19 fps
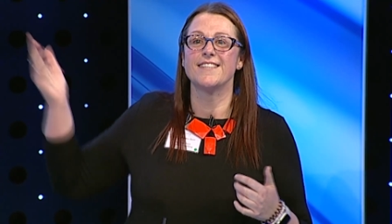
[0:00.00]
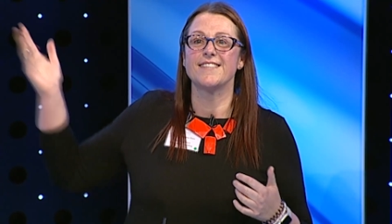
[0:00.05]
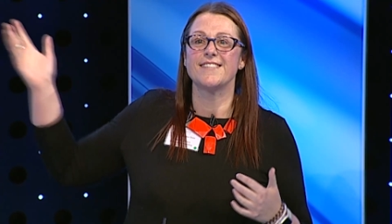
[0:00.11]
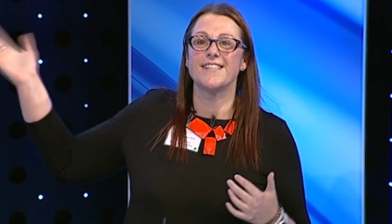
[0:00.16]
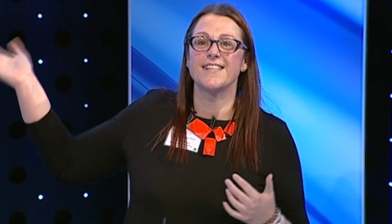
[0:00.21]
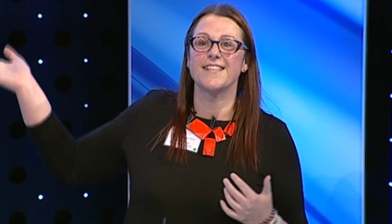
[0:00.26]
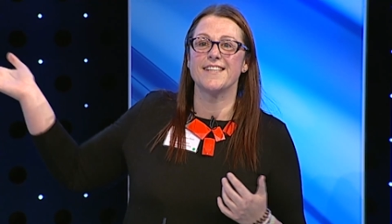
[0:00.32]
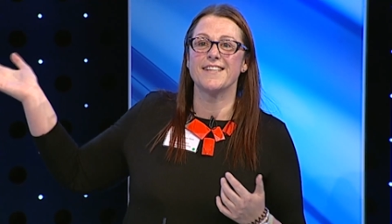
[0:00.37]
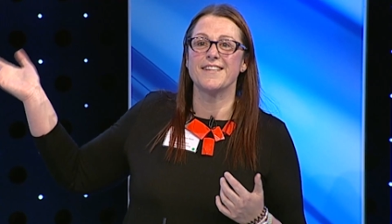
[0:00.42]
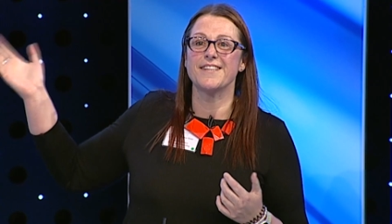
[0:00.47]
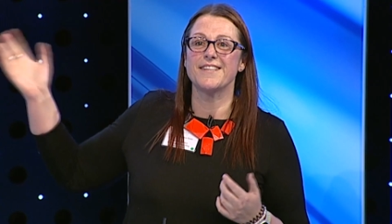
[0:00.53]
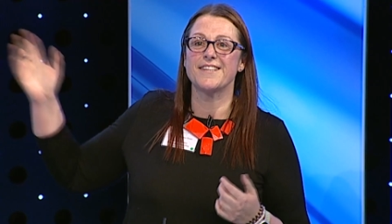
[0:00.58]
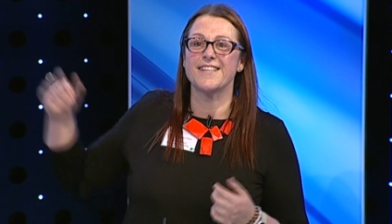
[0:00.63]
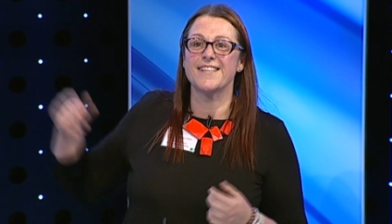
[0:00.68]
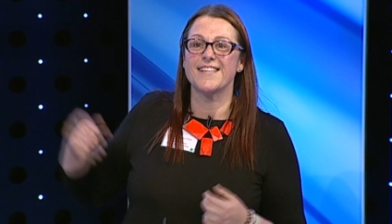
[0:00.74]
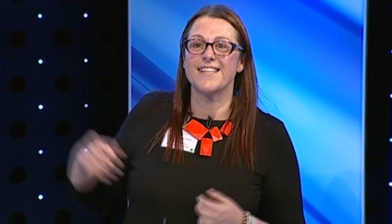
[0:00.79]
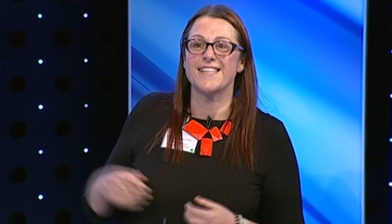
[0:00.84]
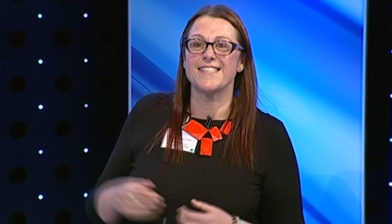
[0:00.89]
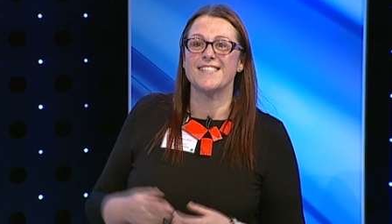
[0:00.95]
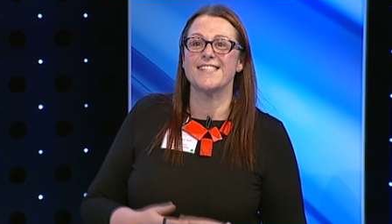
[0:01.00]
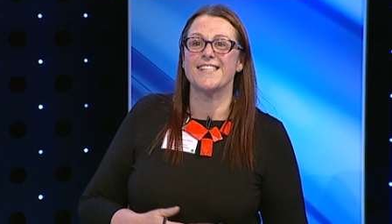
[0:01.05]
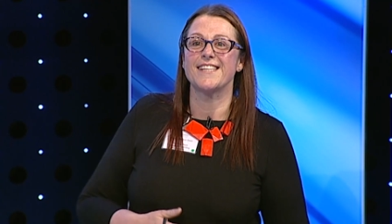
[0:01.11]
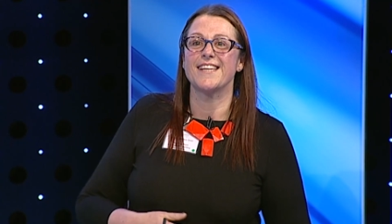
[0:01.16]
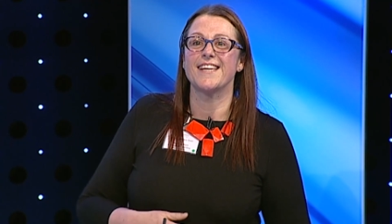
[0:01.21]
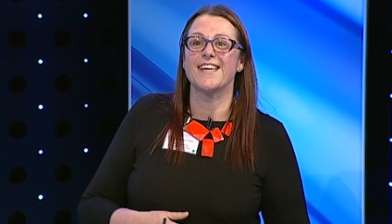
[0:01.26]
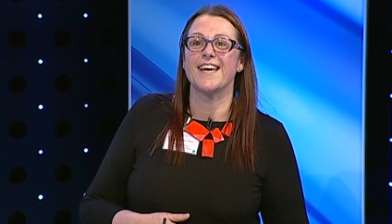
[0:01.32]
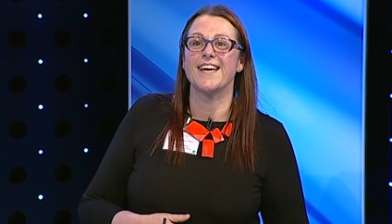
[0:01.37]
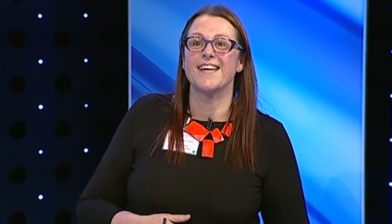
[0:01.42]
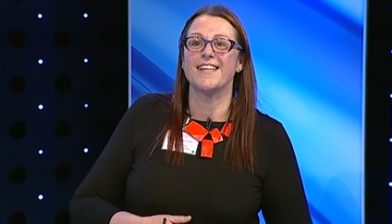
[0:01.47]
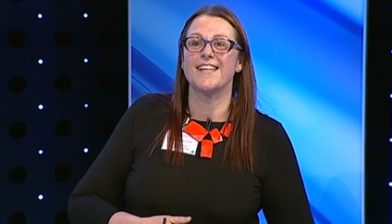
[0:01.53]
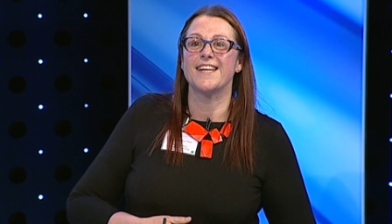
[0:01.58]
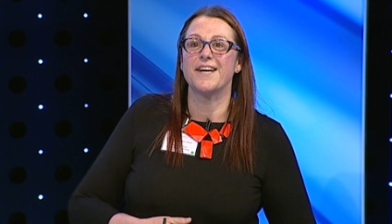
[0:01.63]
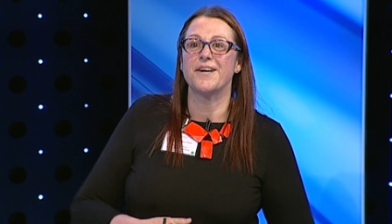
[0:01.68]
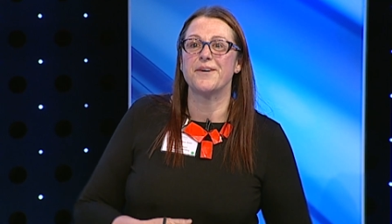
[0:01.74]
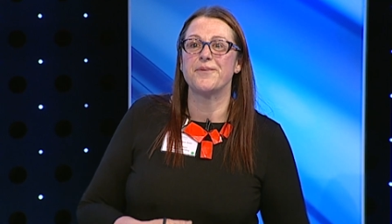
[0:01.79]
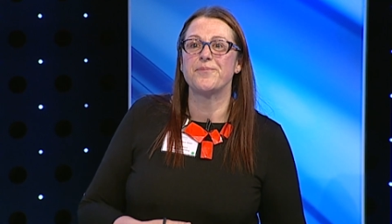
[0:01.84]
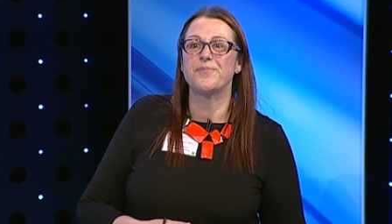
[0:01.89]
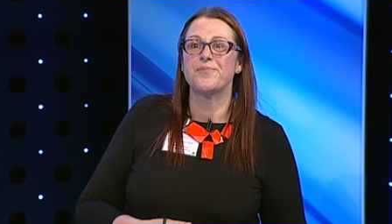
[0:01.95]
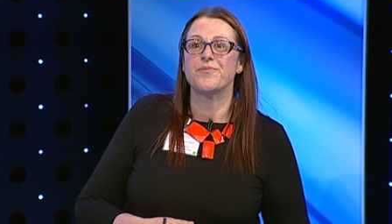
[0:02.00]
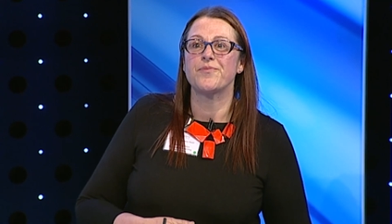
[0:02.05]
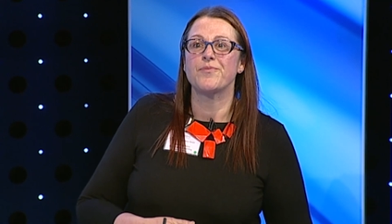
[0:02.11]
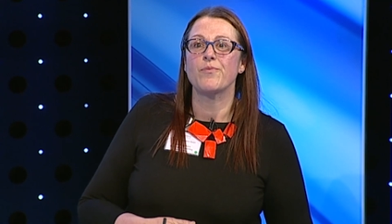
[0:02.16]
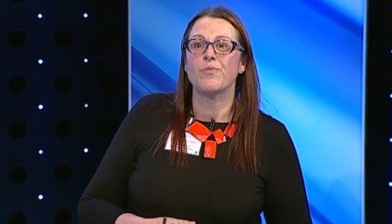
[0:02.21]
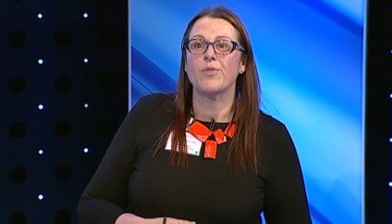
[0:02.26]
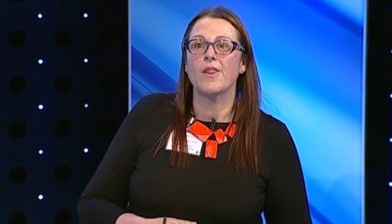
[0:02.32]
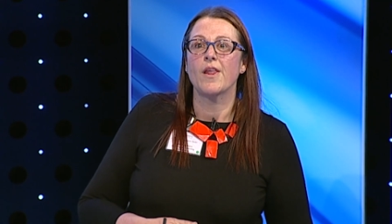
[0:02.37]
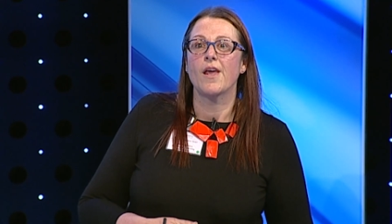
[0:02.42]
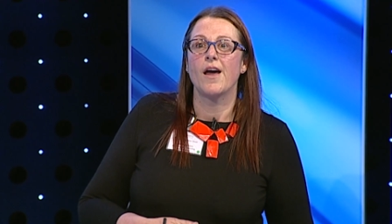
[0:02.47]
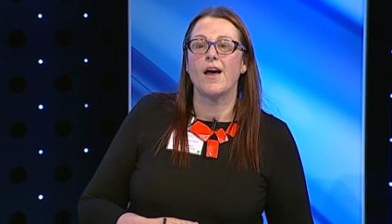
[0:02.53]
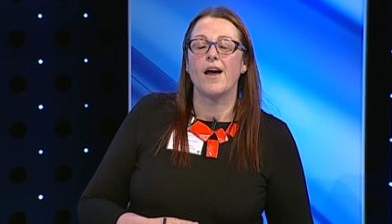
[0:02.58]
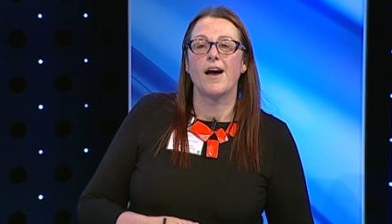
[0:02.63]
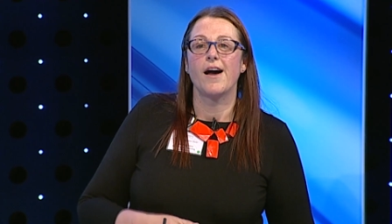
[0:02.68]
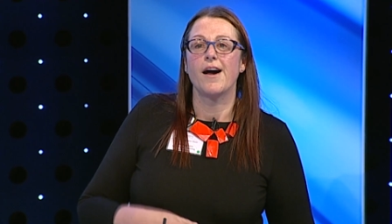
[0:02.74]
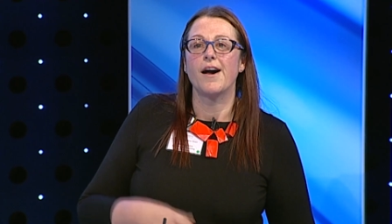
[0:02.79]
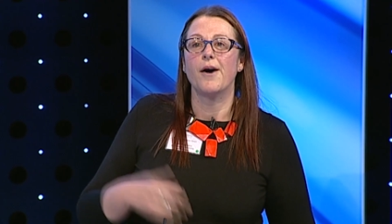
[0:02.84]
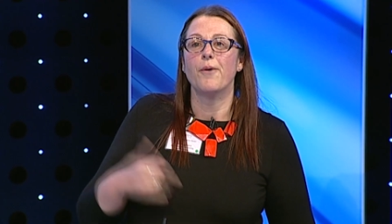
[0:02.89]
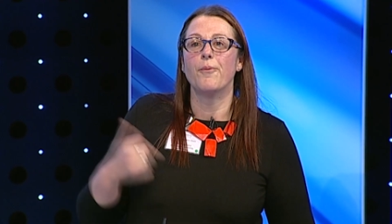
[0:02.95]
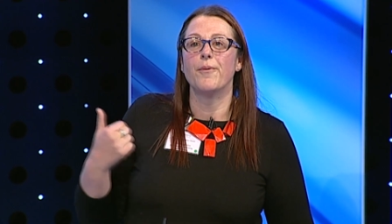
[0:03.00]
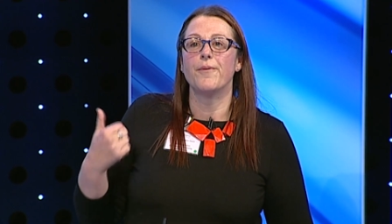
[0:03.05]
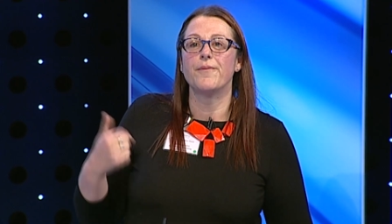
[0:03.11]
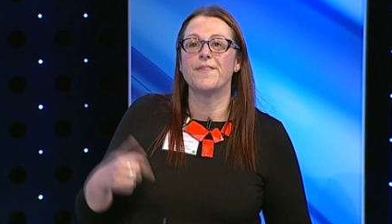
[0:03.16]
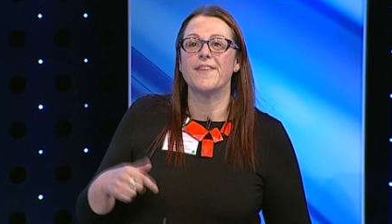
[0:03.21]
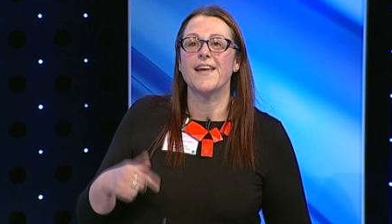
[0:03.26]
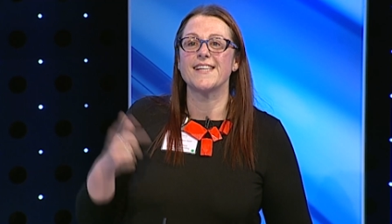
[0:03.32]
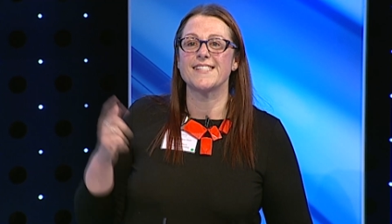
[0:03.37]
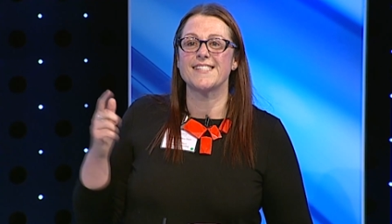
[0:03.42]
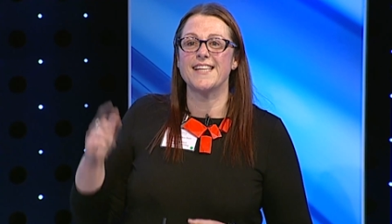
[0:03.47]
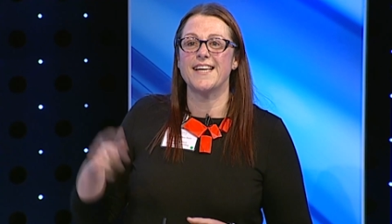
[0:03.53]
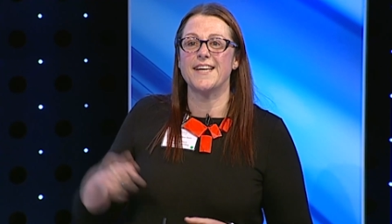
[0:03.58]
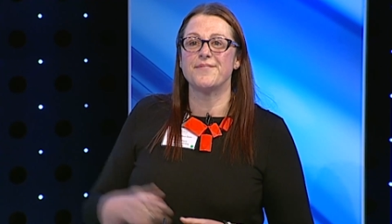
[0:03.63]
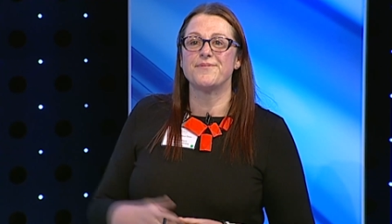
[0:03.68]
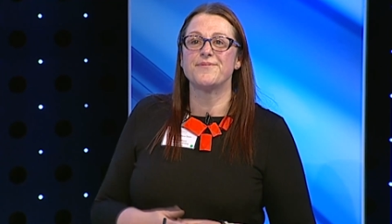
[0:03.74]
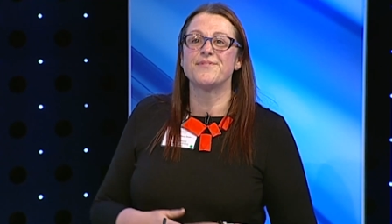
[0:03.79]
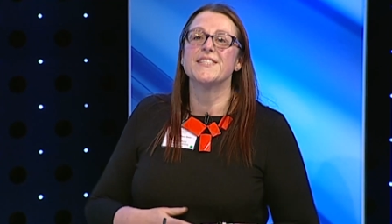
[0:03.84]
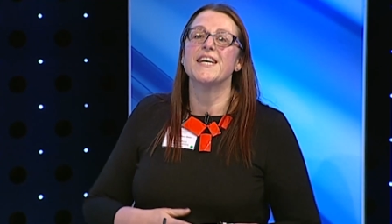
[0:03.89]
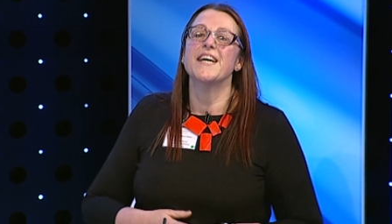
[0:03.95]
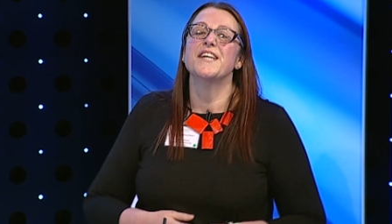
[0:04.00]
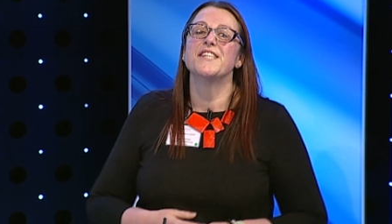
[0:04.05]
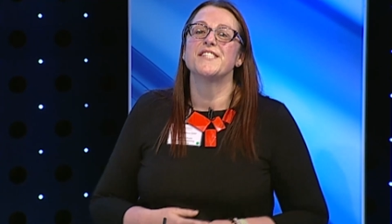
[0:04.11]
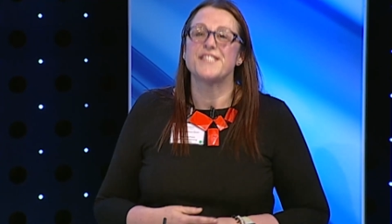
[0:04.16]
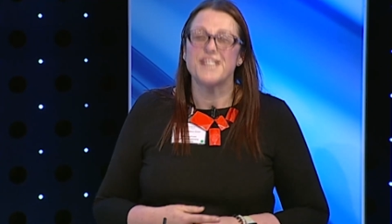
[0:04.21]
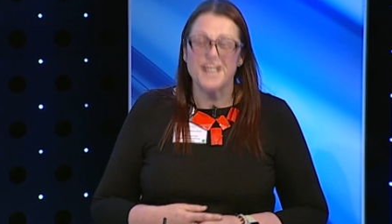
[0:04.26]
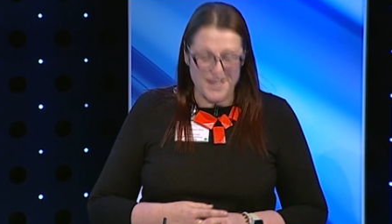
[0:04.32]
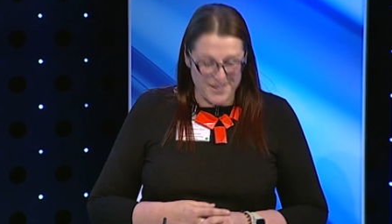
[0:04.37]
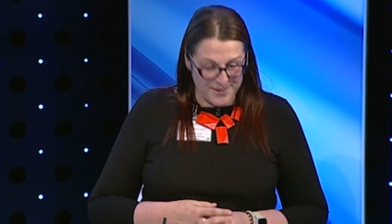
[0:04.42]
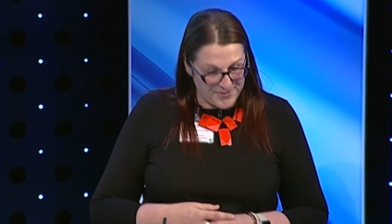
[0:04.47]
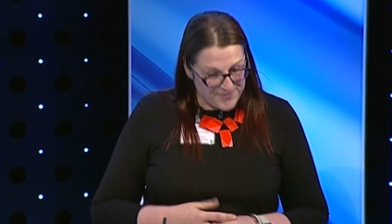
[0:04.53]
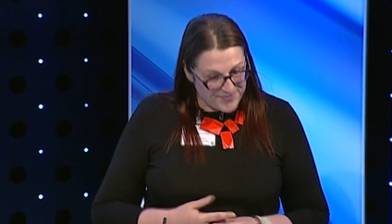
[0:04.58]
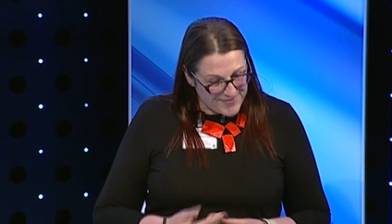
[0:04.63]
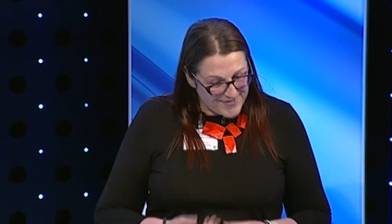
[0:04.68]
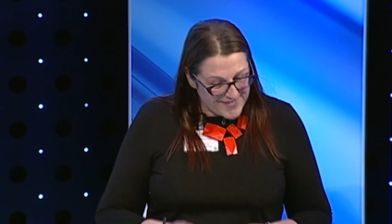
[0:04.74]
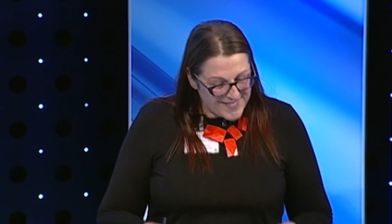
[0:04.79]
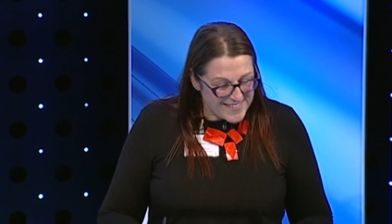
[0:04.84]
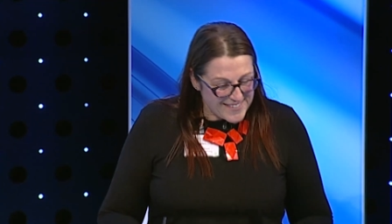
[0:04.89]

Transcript: See, look at this that you're getting now. That's it. So,